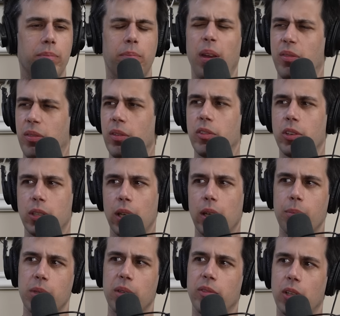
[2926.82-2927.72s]
my favorite
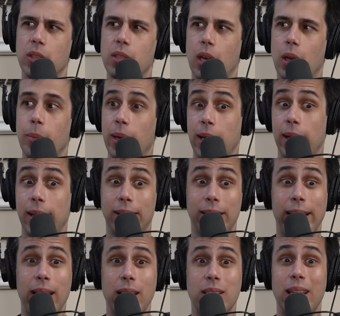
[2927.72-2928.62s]
games of all time. And uh, awesome.
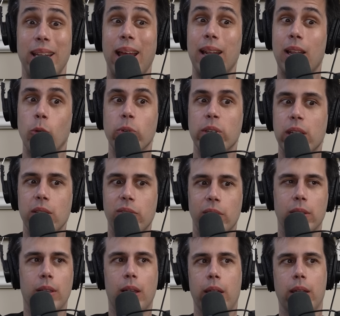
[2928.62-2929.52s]
like I said, I don't
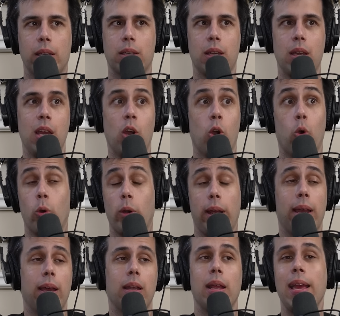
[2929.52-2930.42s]
even like or
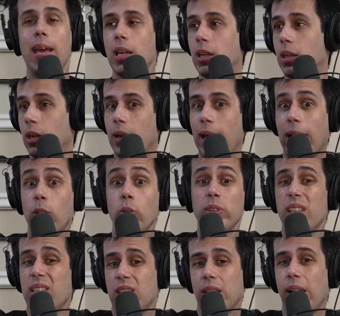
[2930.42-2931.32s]
I, uh, I
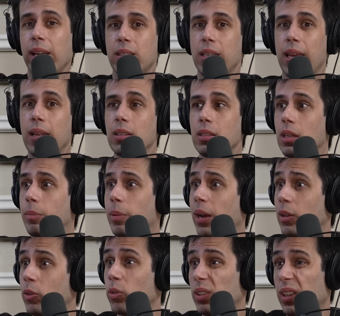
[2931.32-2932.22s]
don't dislike the indie,
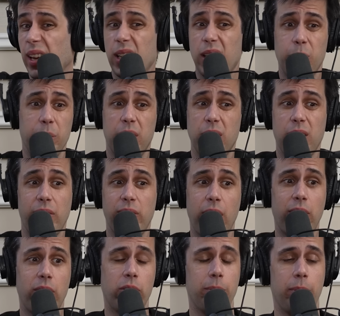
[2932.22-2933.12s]
but I don't like it because I've
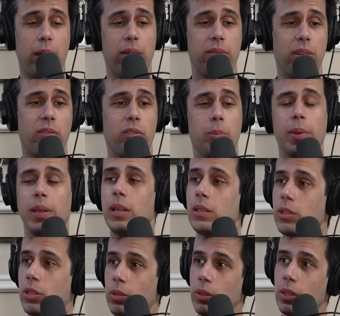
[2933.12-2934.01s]
never I've never been
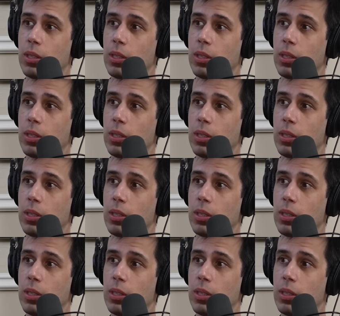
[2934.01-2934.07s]
into